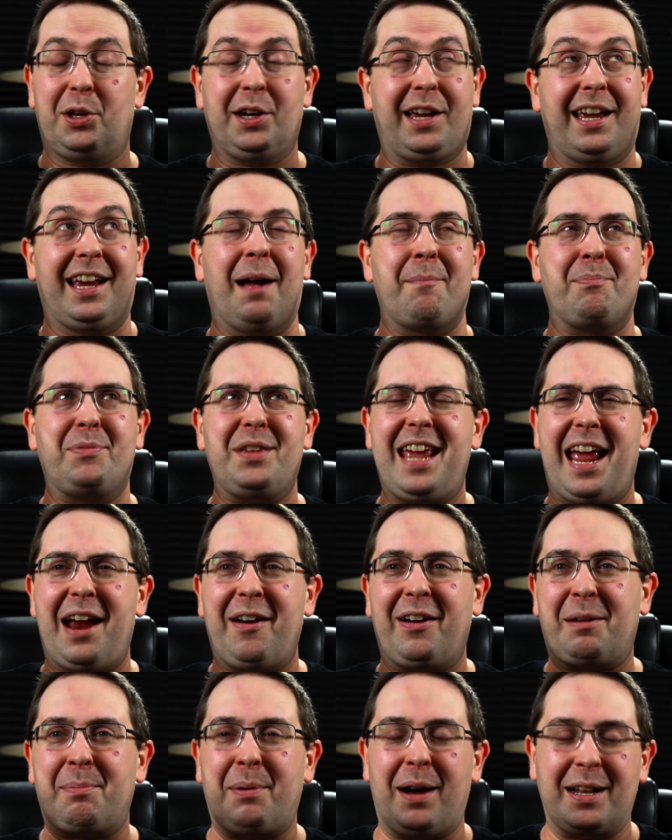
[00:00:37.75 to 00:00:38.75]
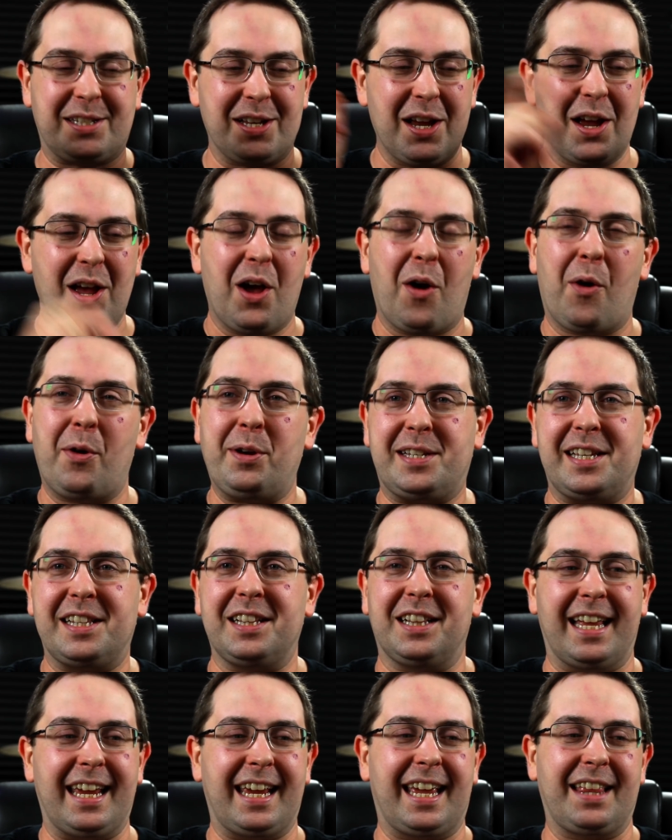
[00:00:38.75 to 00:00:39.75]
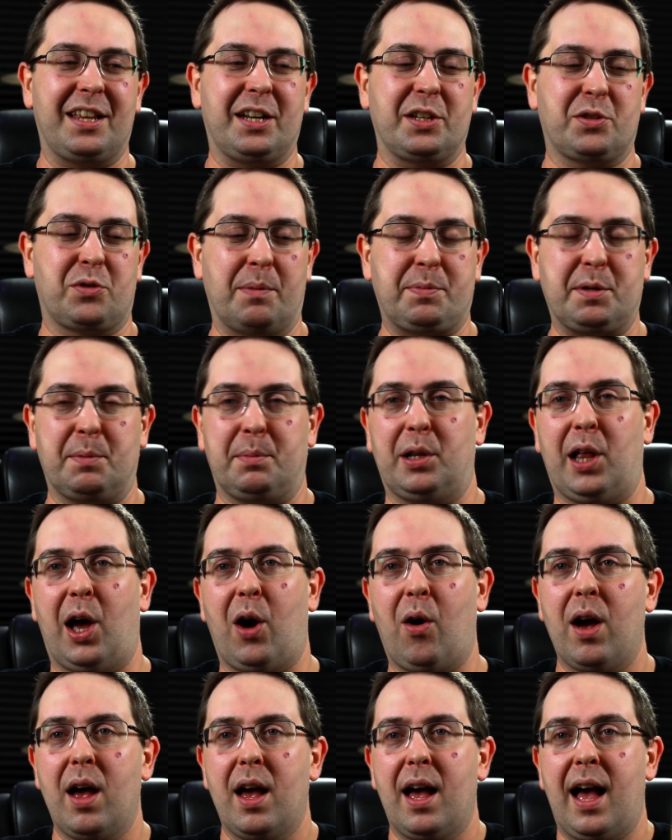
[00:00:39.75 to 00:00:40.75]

looking up TheEricButts or using the link in the description below.